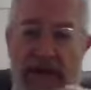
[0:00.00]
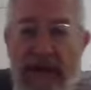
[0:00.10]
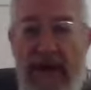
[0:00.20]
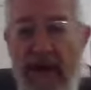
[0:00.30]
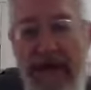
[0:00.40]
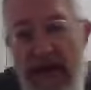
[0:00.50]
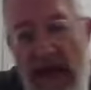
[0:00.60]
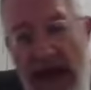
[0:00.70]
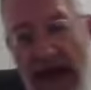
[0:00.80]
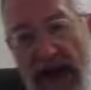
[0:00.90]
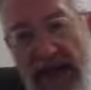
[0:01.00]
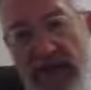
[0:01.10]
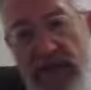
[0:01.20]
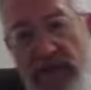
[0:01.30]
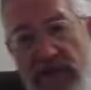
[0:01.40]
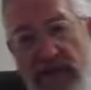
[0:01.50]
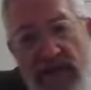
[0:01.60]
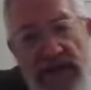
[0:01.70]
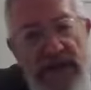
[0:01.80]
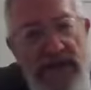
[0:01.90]
This hesped,
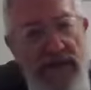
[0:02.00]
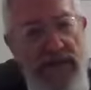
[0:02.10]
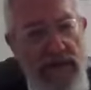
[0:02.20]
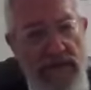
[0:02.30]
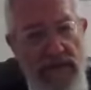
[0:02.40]
this,